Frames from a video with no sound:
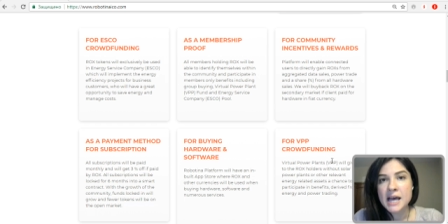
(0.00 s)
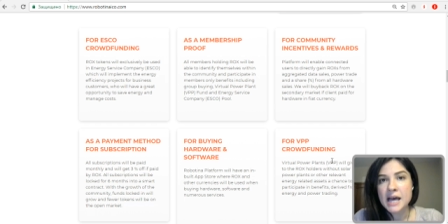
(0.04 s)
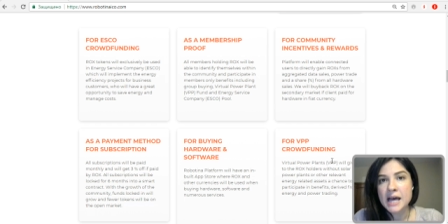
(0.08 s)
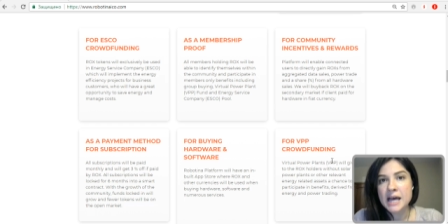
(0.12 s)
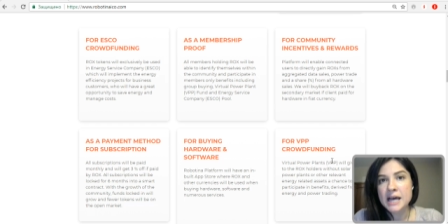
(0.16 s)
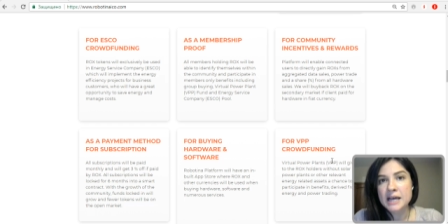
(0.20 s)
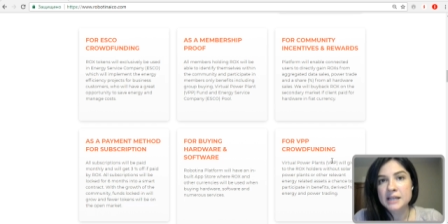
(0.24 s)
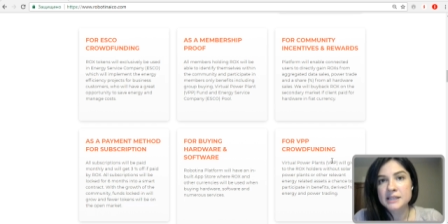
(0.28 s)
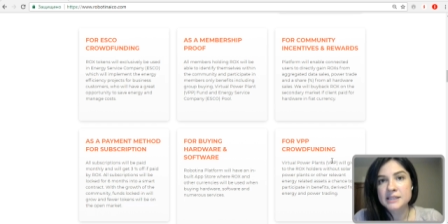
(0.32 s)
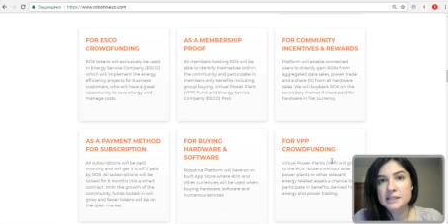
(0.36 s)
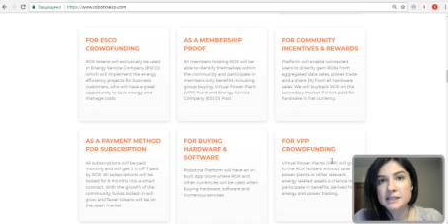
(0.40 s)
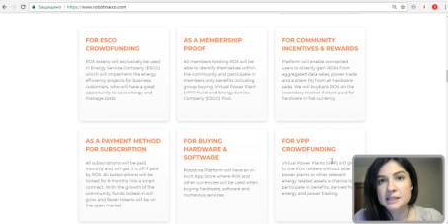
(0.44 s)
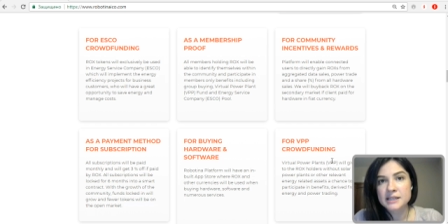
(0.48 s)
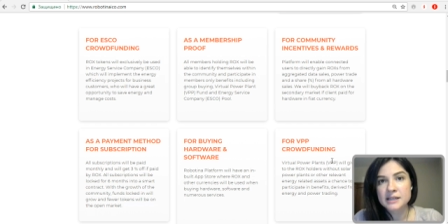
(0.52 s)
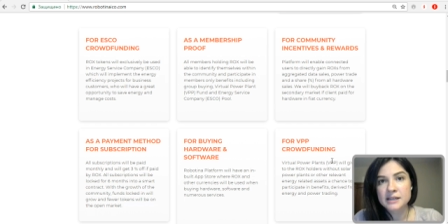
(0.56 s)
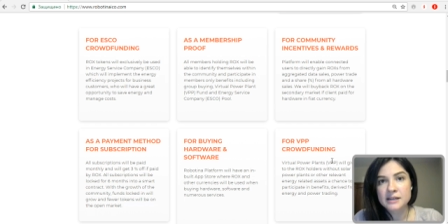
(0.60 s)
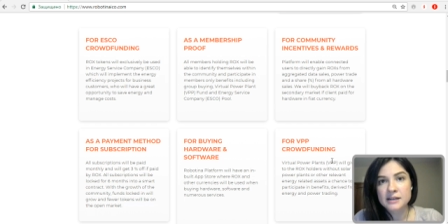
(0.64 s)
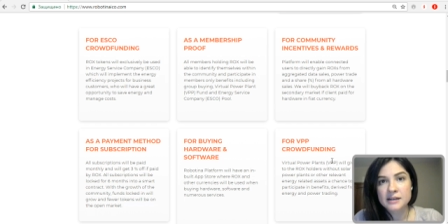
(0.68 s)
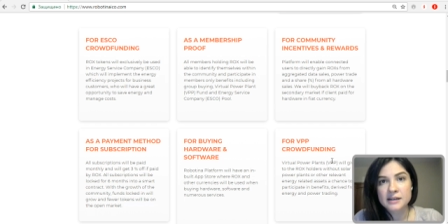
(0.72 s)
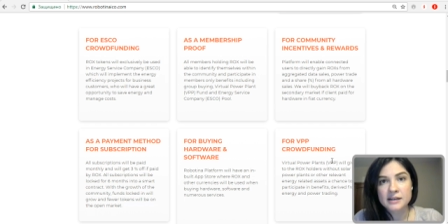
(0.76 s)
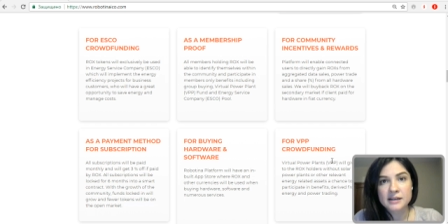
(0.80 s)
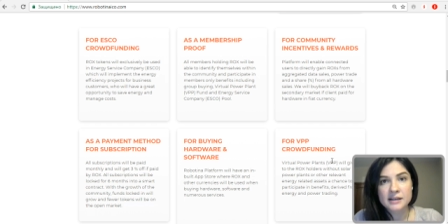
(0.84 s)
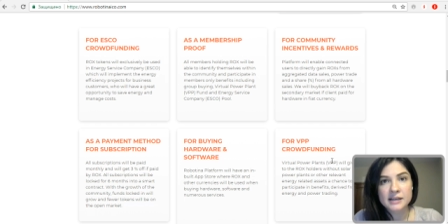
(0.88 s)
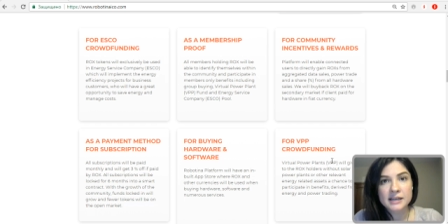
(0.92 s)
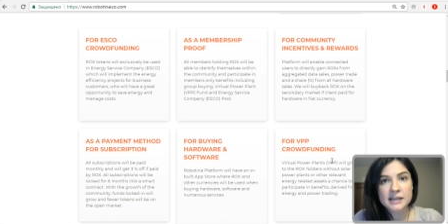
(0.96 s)
And
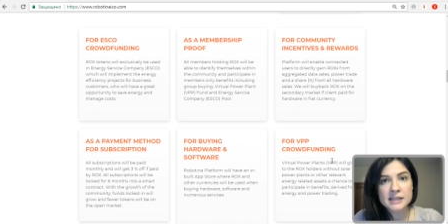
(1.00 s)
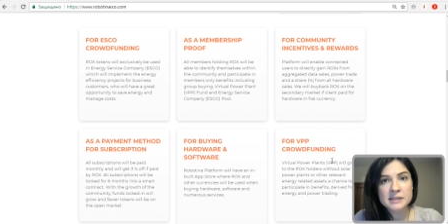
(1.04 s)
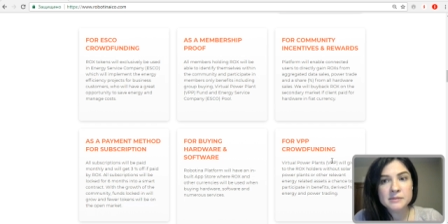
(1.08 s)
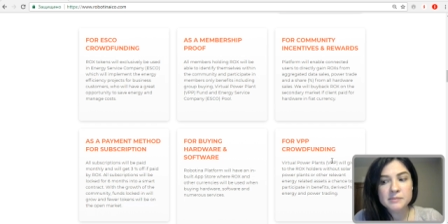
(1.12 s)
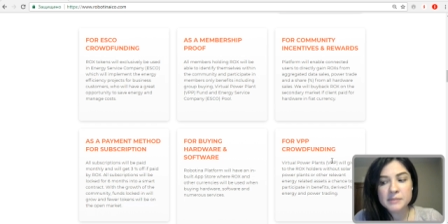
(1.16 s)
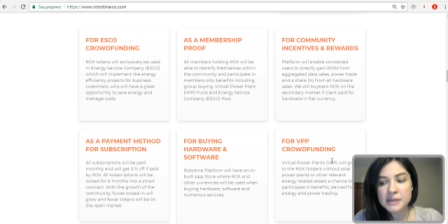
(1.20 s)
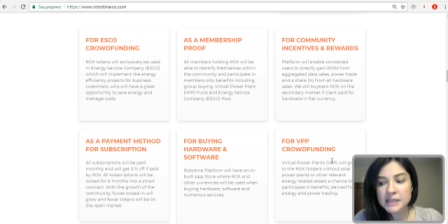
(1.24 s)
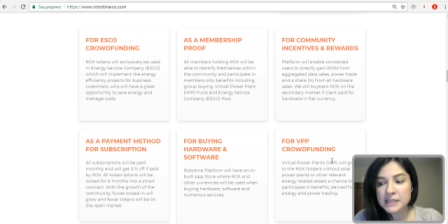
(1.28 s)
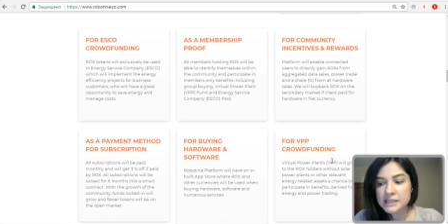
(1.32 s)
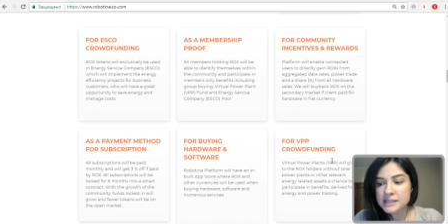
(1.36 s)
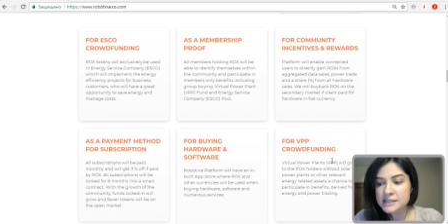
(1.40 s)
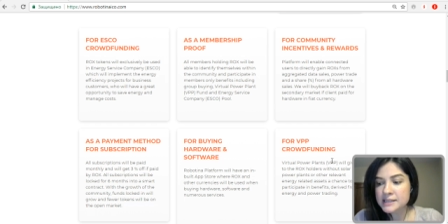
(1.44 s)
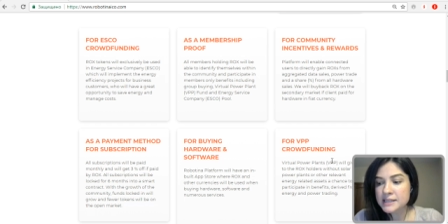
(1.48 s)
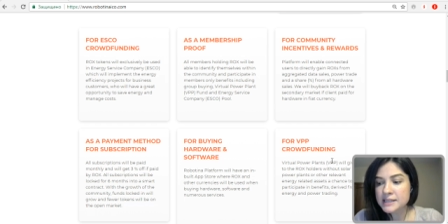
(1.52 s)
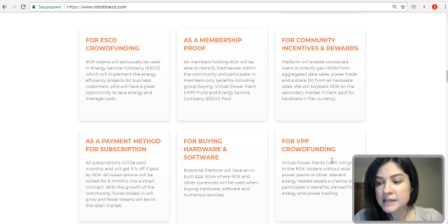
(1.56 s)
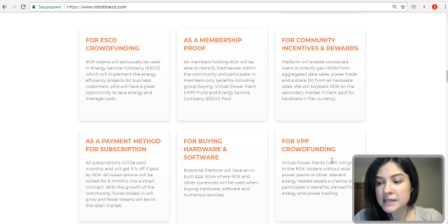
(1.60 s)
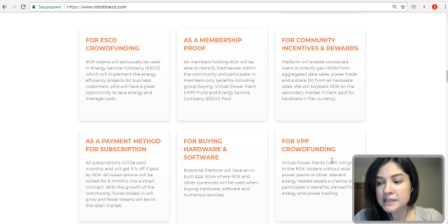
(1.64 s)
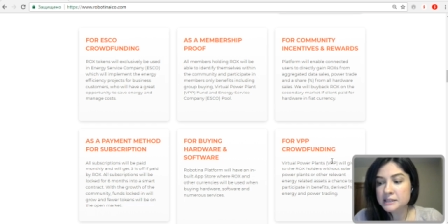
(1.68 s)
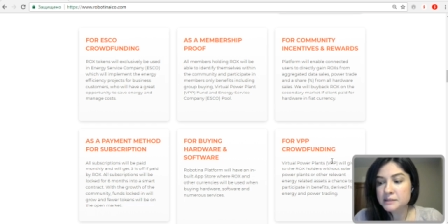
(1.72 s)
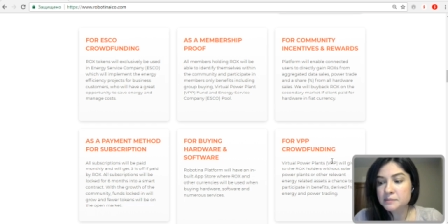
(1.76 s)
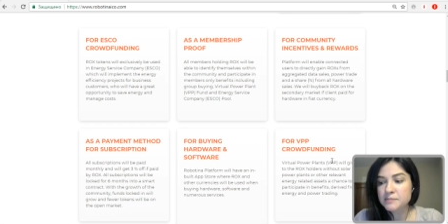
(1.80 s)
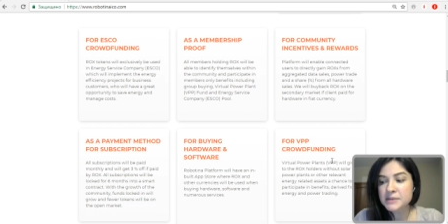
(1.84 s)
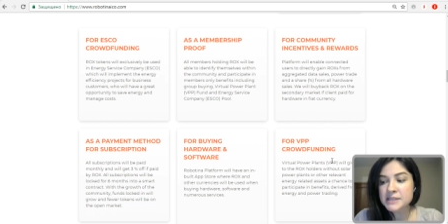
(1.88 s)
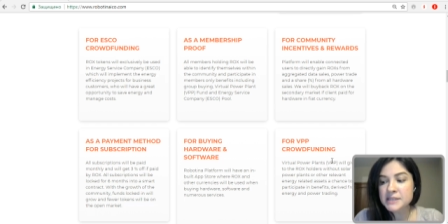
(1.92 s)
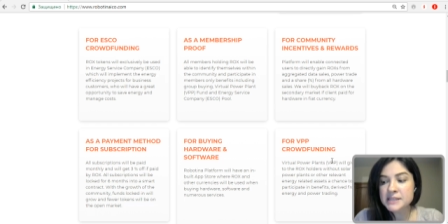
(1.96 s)
it means
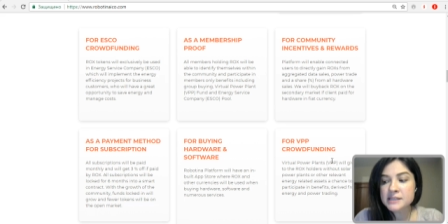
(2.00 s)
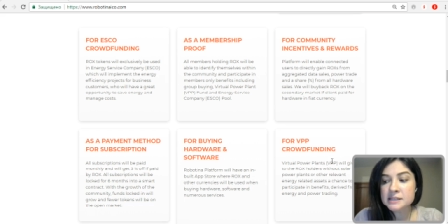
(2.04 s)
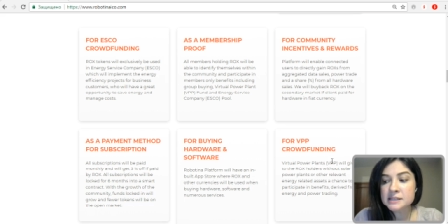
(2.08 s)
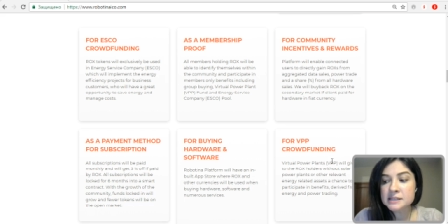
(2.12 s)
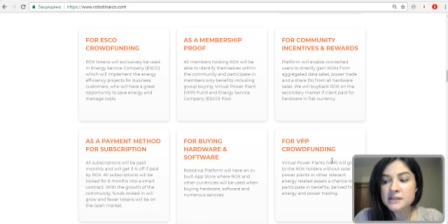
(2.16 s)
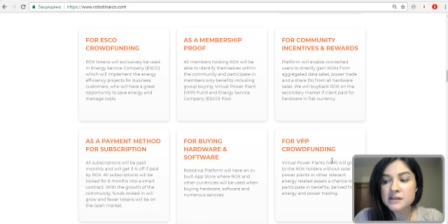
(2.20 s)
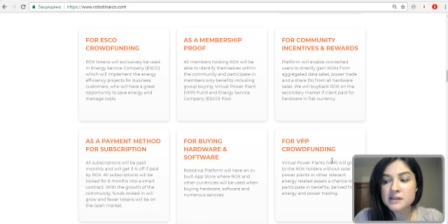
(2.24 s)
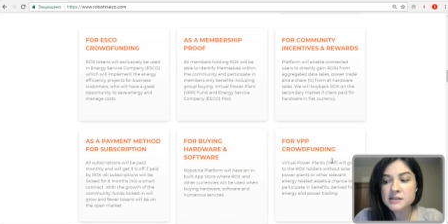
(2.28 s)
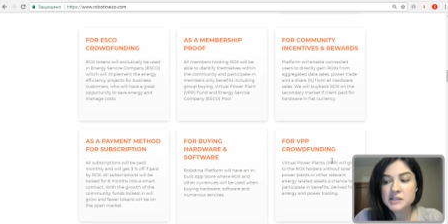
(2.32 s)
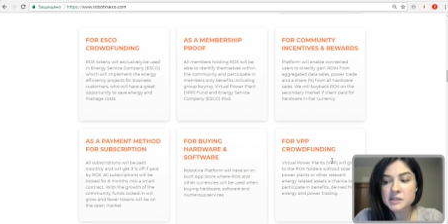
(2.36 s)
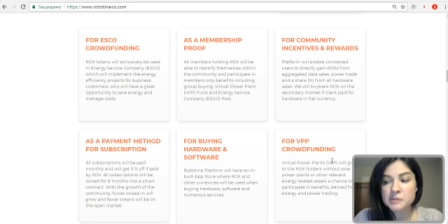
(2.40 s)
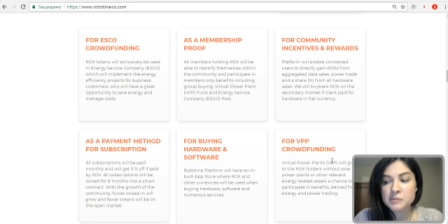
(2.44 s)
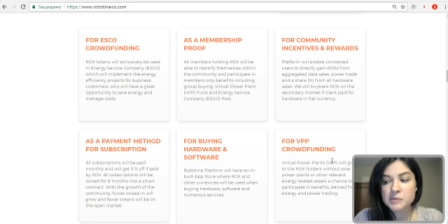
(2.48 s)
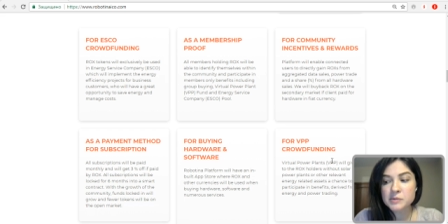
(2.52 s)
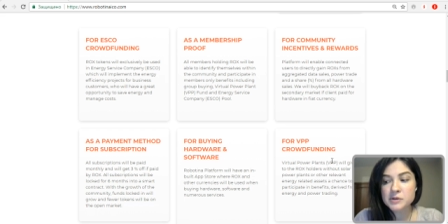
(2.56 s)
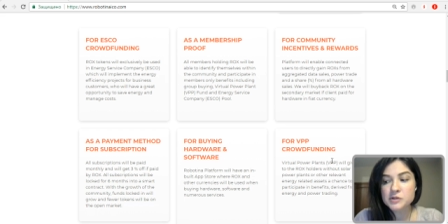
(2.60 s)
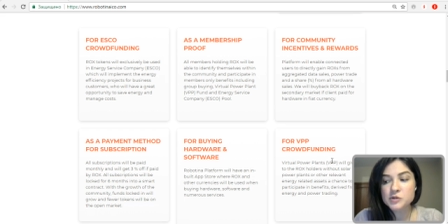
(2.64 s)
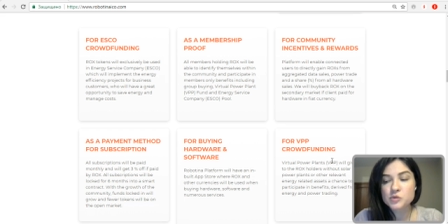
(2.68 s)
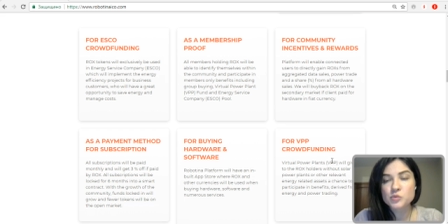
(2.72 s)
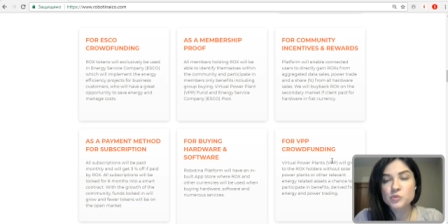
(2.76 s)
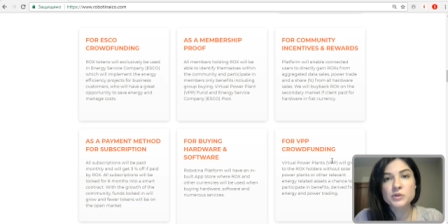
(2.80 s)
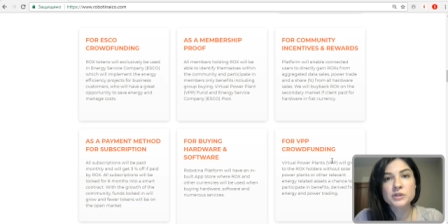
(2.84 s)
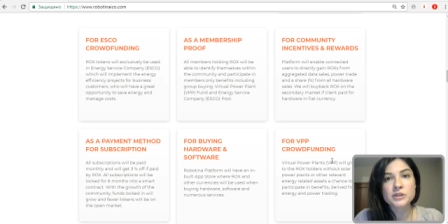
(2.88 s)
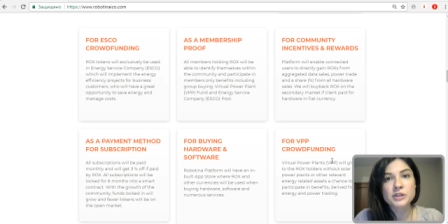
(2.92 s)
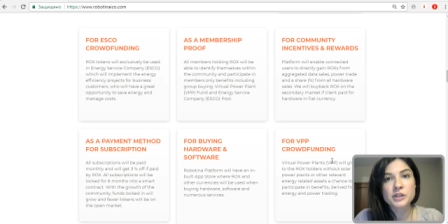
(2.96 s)
that business
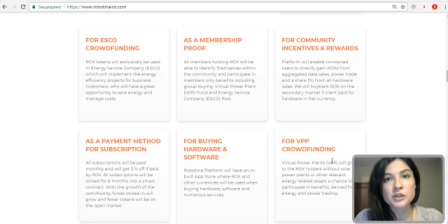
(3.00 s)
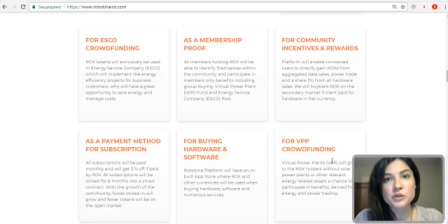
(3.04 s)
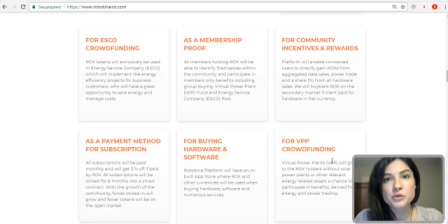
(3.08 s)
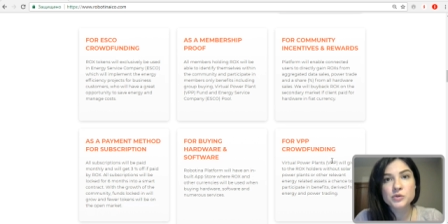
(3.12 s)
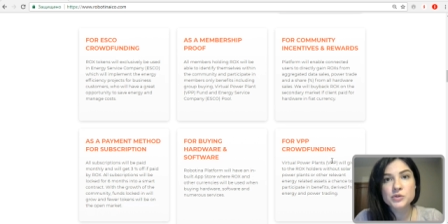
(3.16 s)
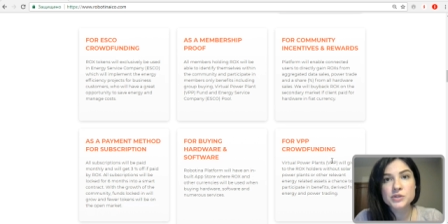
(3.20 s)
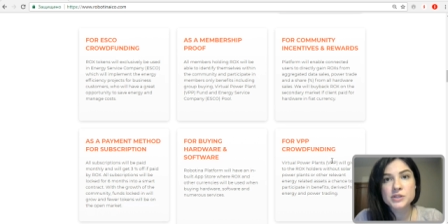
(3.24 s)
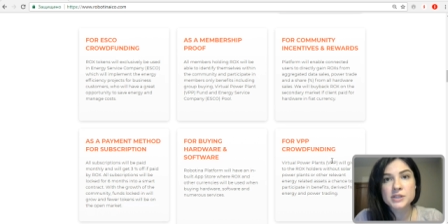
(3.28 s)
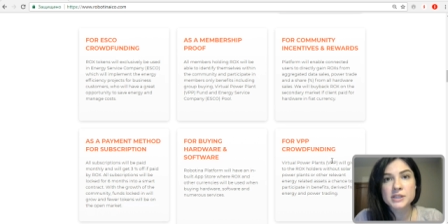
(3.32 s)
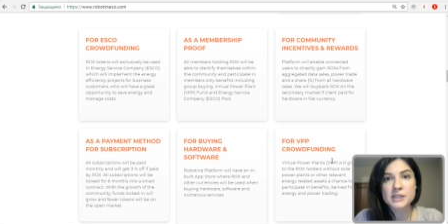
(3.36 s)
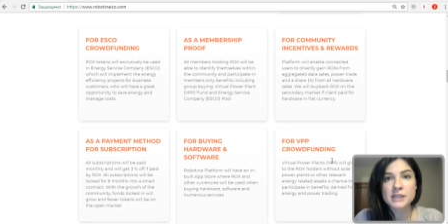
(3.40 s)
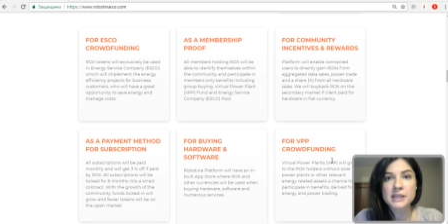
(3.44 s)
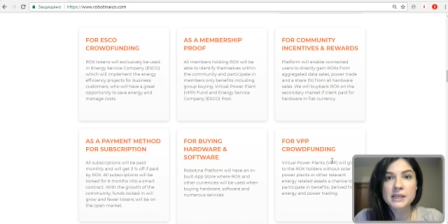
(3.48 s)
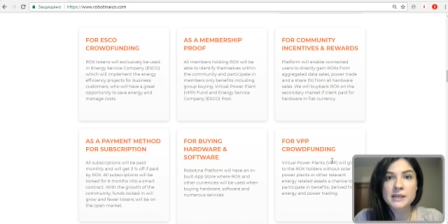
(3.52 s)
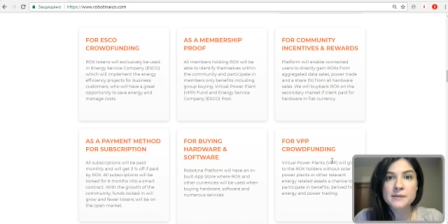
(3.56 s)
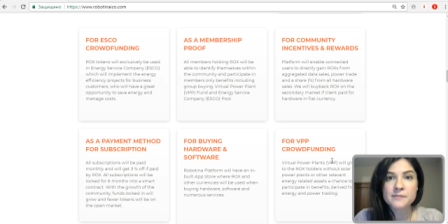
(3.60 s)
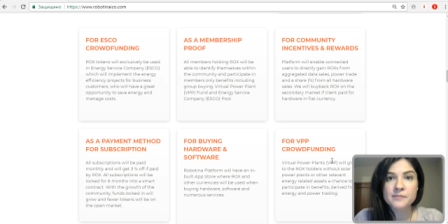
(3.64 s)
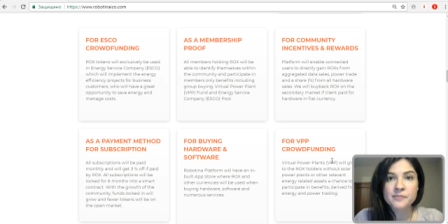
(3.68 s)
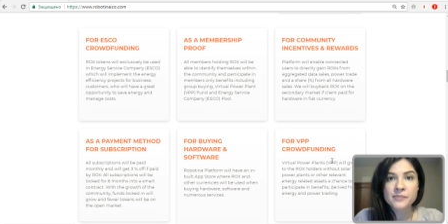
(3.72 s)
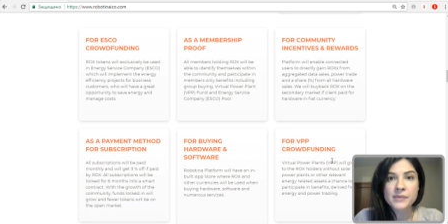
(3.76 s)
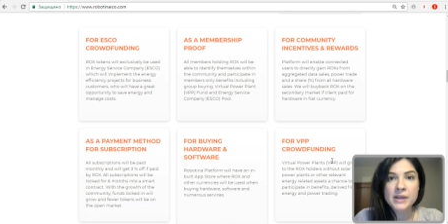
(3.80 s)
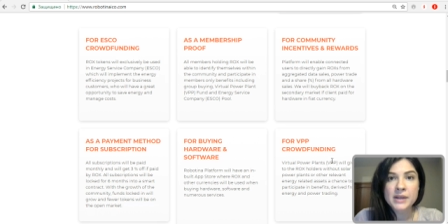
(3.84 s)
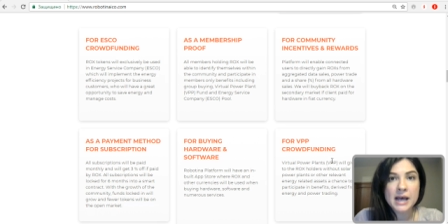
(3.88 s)
customers will use the